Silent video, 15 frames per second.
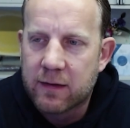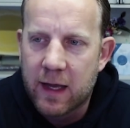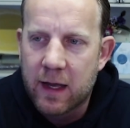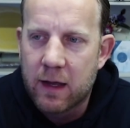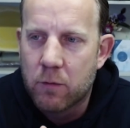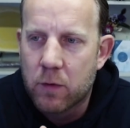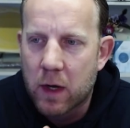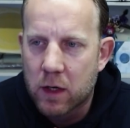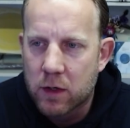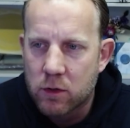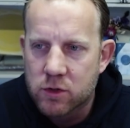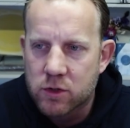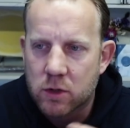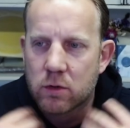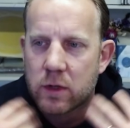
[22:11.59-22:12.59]

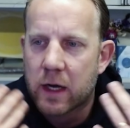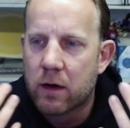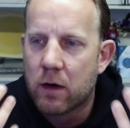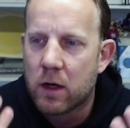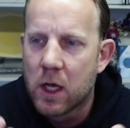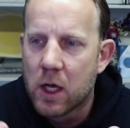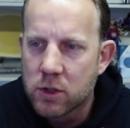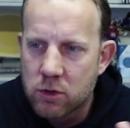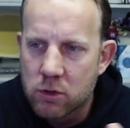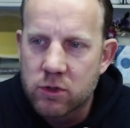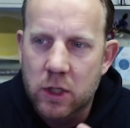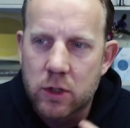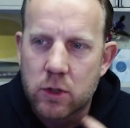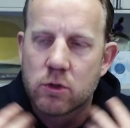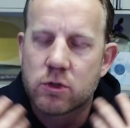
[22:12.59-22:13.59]
Students
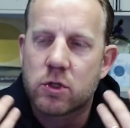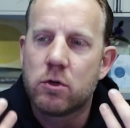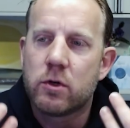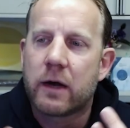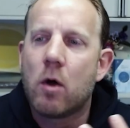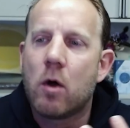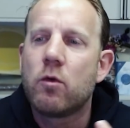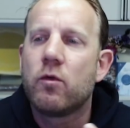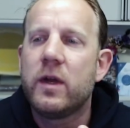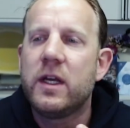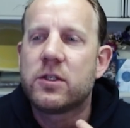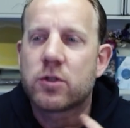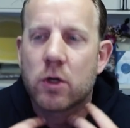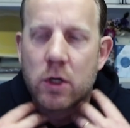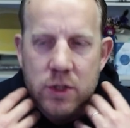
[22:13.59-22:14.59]
are used to do their own
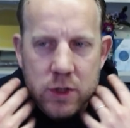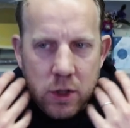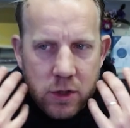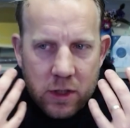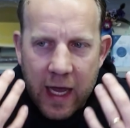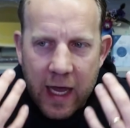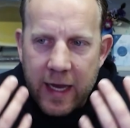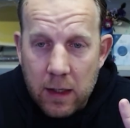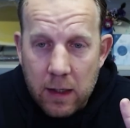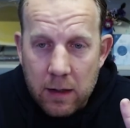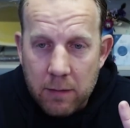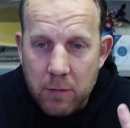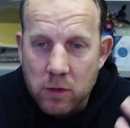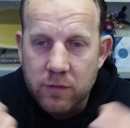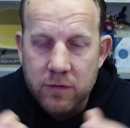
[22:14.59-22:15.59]
research, just like
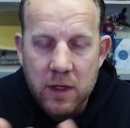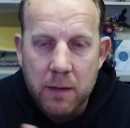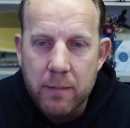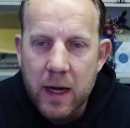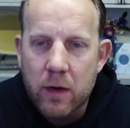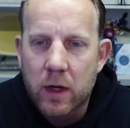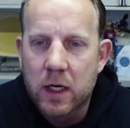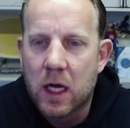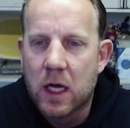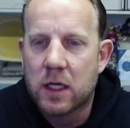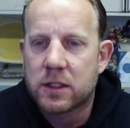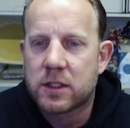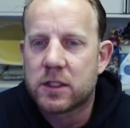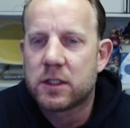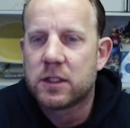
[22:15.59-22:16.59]
in most of the
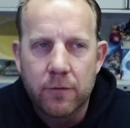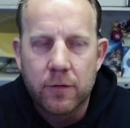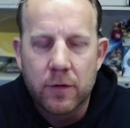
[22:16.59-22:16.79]
Americas.